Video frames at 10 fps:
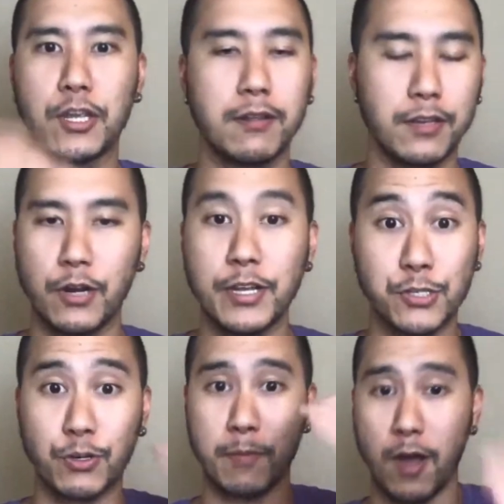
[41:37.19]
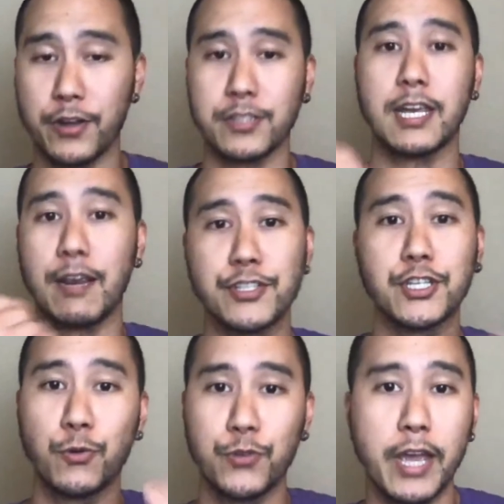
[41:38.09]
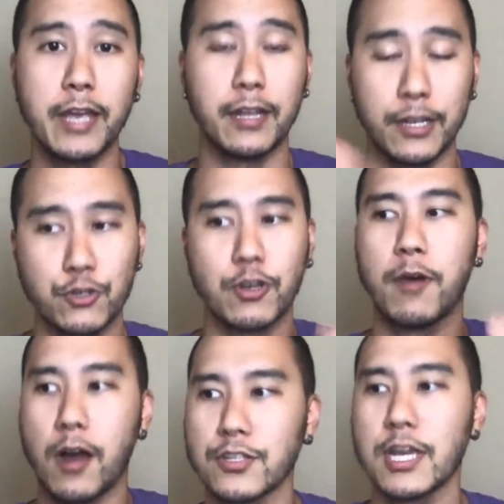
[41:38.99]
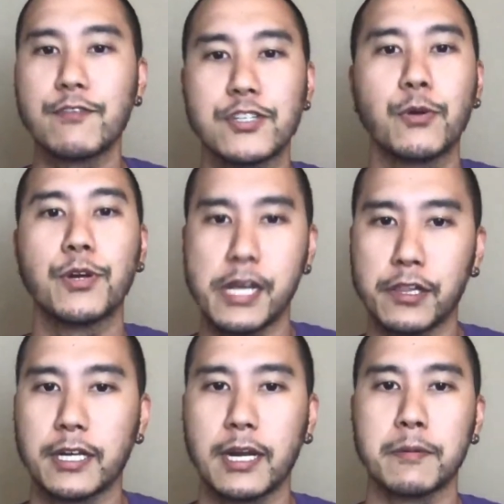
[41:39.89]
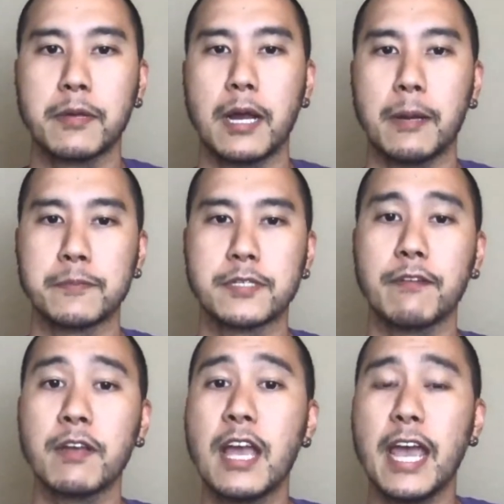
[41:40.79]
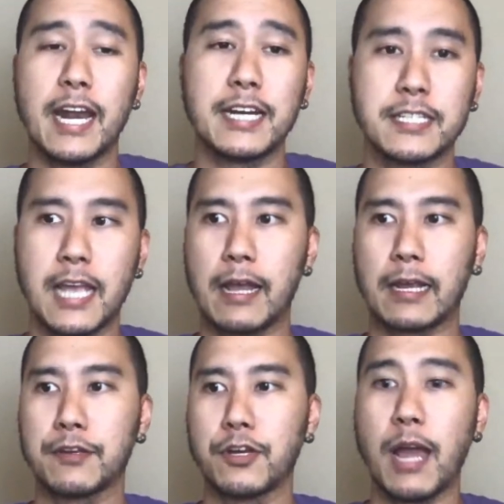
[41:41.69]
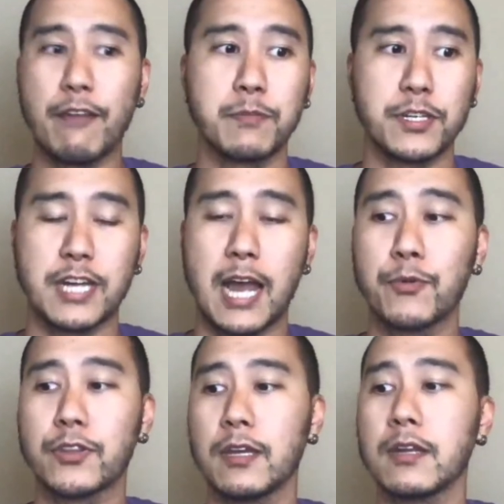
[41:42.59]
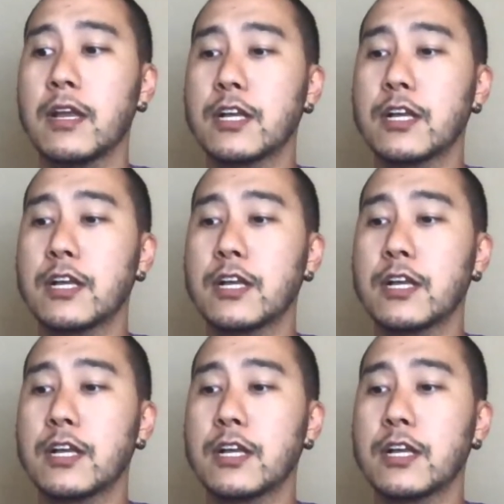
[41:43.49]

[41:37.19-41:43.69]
Instagram audits every single day, looking at stuff, and I don't have as much time with it.